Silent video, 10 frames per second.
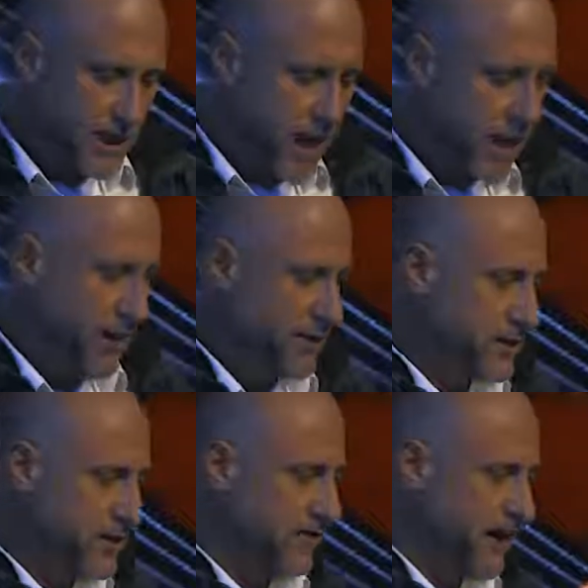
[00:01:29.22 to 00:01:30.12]
we talk
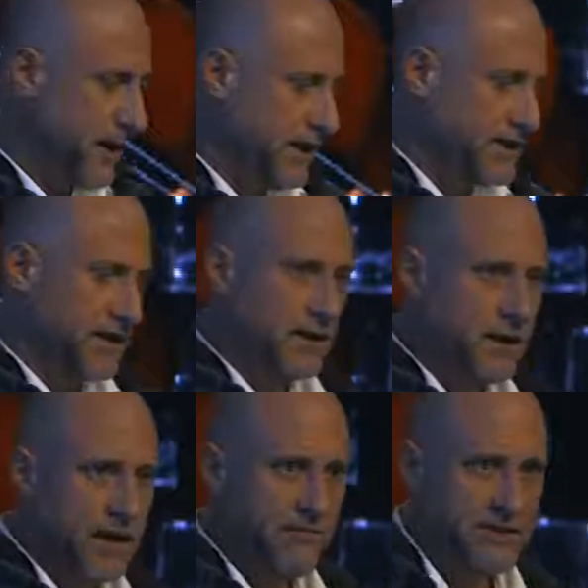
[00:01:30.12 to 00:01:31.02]
about surveillance, I think a
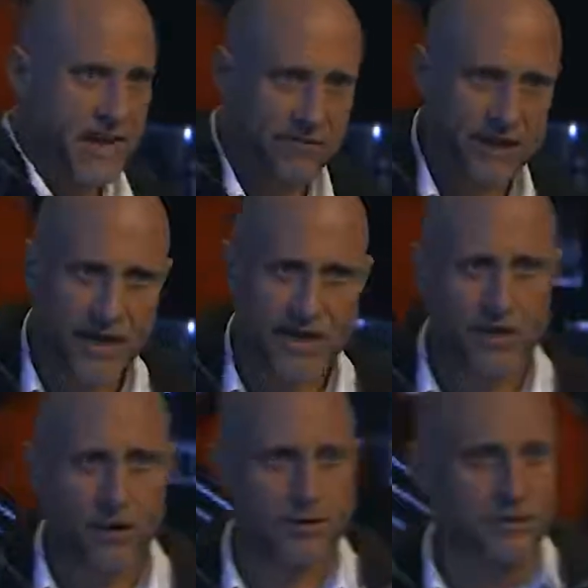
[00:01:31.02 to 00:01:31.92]
lot of us have the
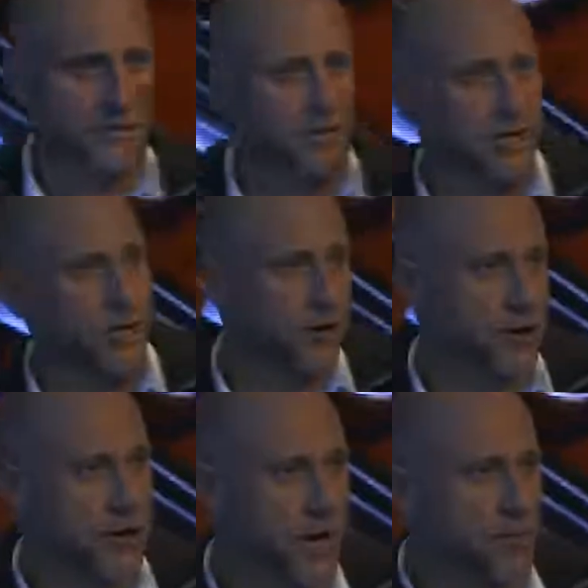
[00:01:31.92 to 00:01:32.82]
idea, oh, there's the
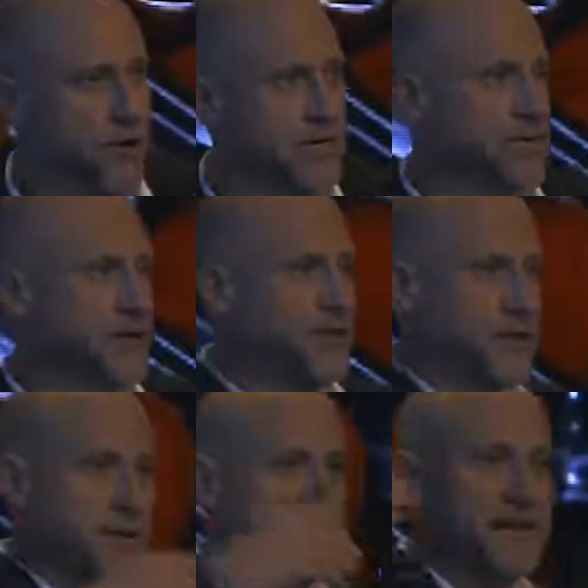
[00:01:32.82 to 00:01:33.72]
security cameras, and then
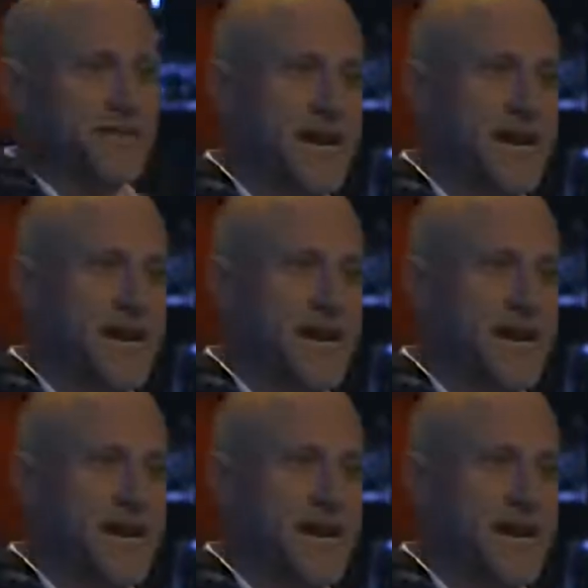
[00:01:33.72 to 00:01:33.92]
there's somebody